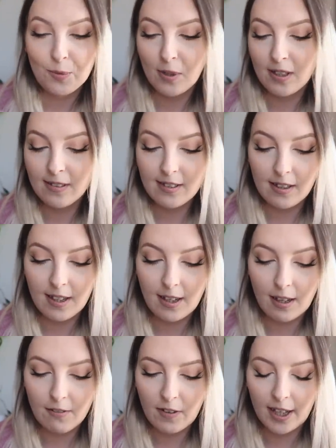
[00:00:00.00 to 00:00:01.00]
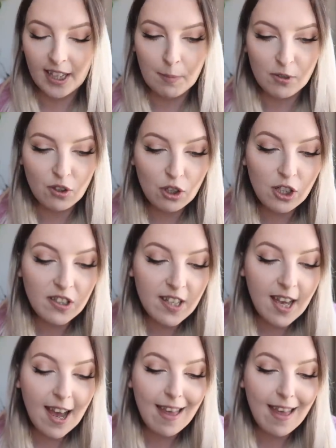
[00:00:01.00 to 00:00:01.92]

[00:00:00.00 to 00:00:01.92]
was the Firekeeper's Daughter.